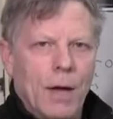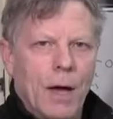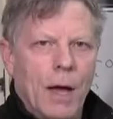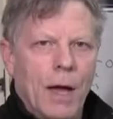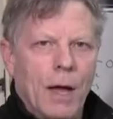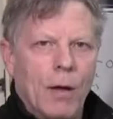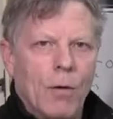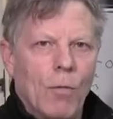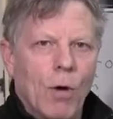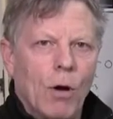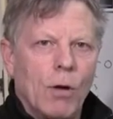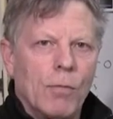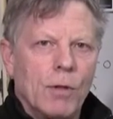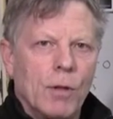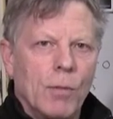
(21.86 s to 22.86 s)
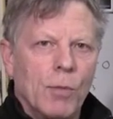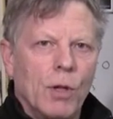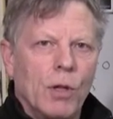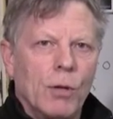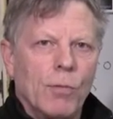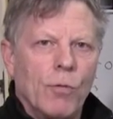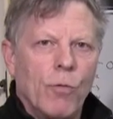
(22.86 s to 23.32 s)
Hi, welcome to the
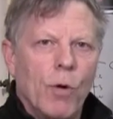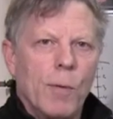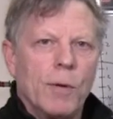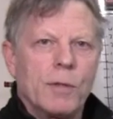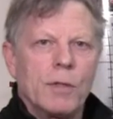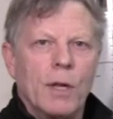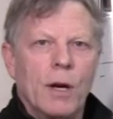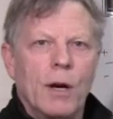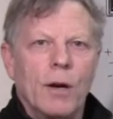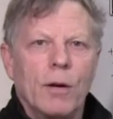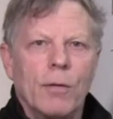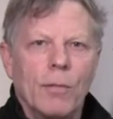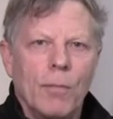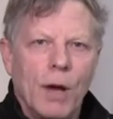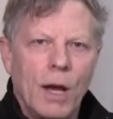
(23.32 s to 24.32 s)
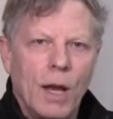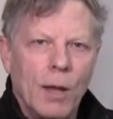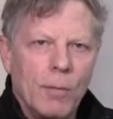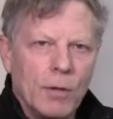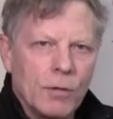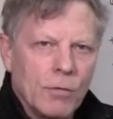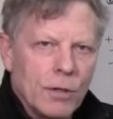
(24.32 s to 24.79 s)
Building Performance Center. My
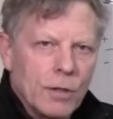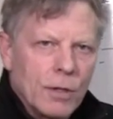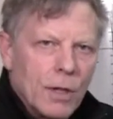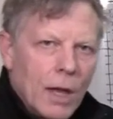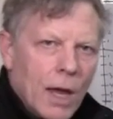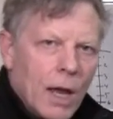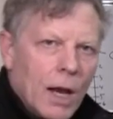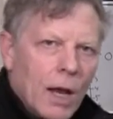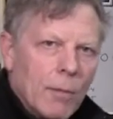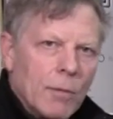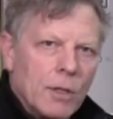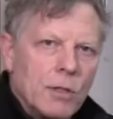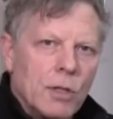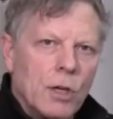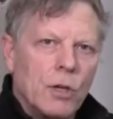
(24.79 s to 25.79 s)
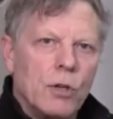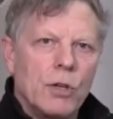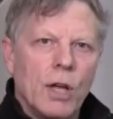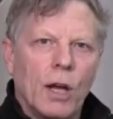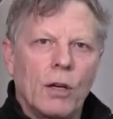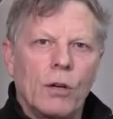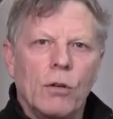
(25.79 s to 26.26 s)
name is Chris Clay and I'm the Senior
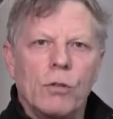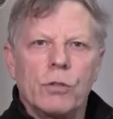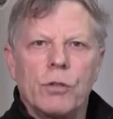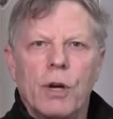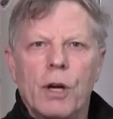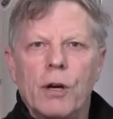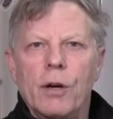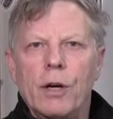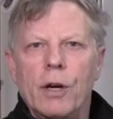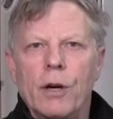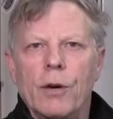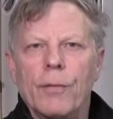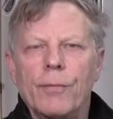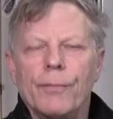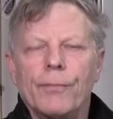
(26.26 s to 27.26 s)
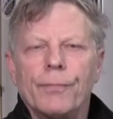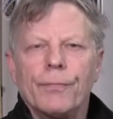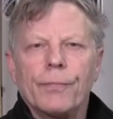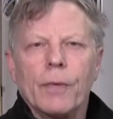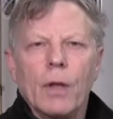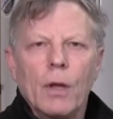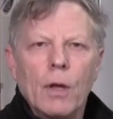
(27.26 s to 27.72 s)
Technical Trainer here.
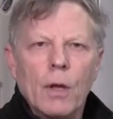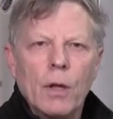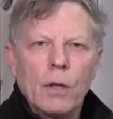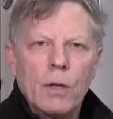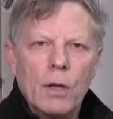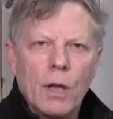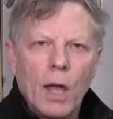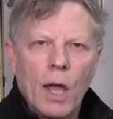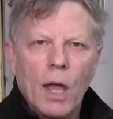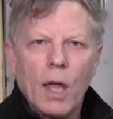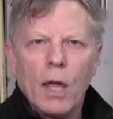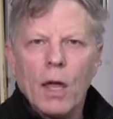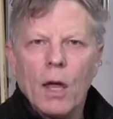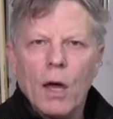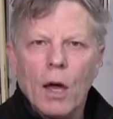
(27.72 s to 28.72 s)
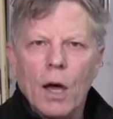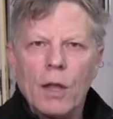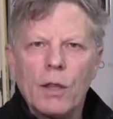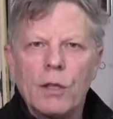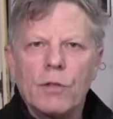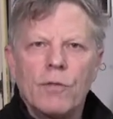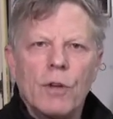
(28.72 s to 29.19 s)
Today
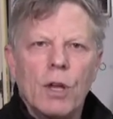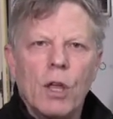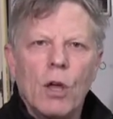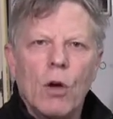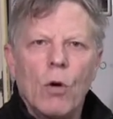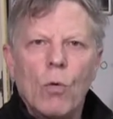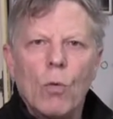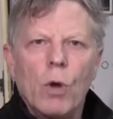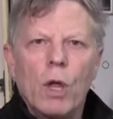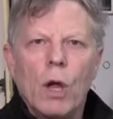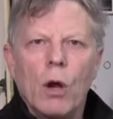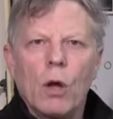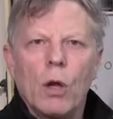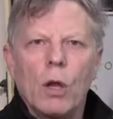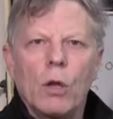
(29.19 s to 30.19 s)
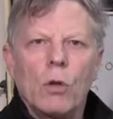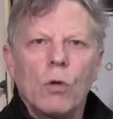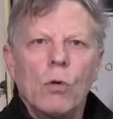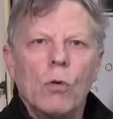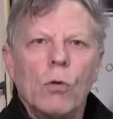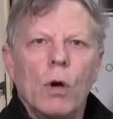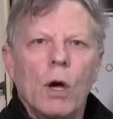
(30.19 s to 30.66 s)
on this video we are going to
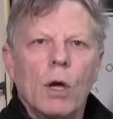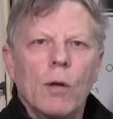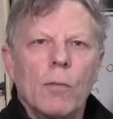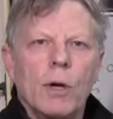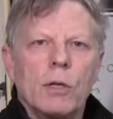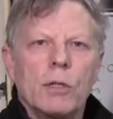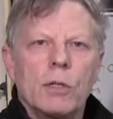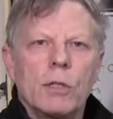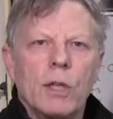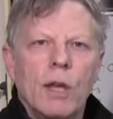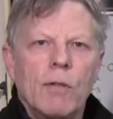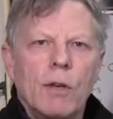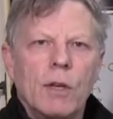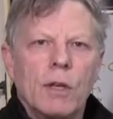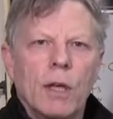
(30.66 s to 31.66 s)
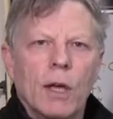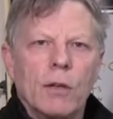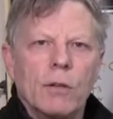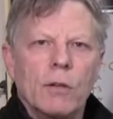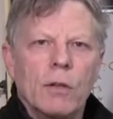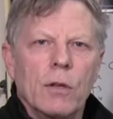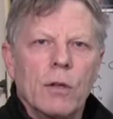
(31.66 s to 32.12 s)
do a combustion safety
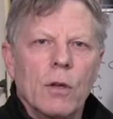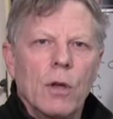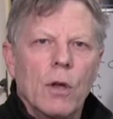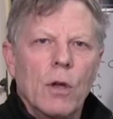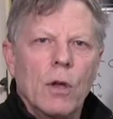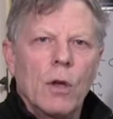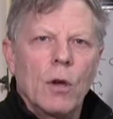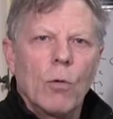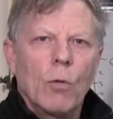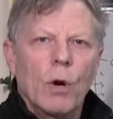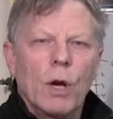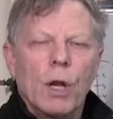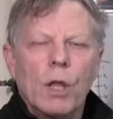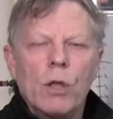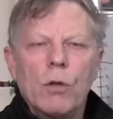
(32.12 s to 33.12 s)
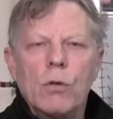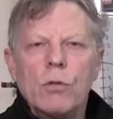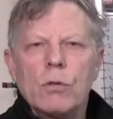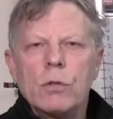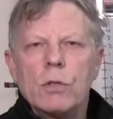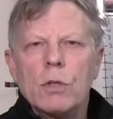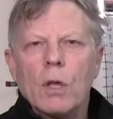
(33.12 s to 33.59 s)
test. We're going to
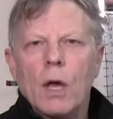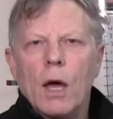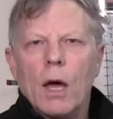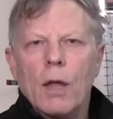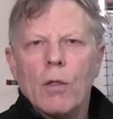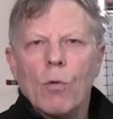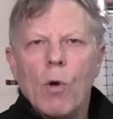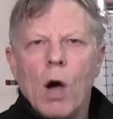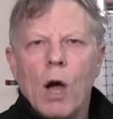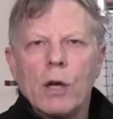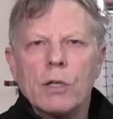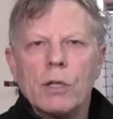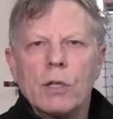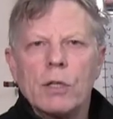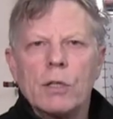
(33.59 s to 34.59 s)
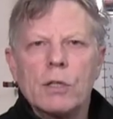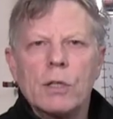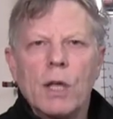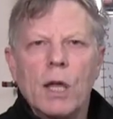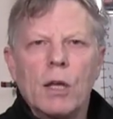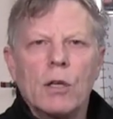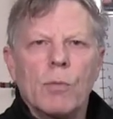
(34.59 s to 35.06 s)
use the Washington
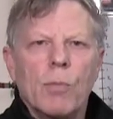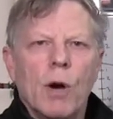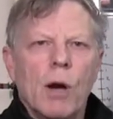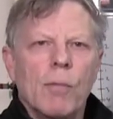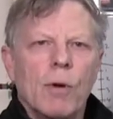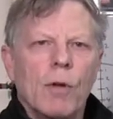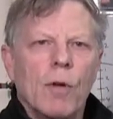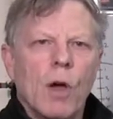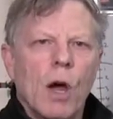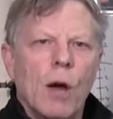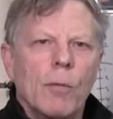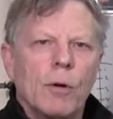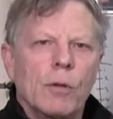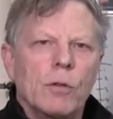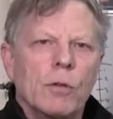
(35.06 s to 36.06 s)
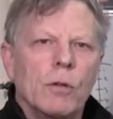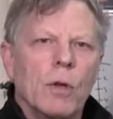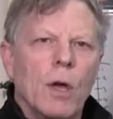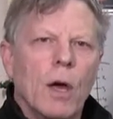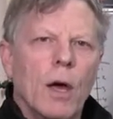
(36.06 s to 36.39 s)
State Department of Commerce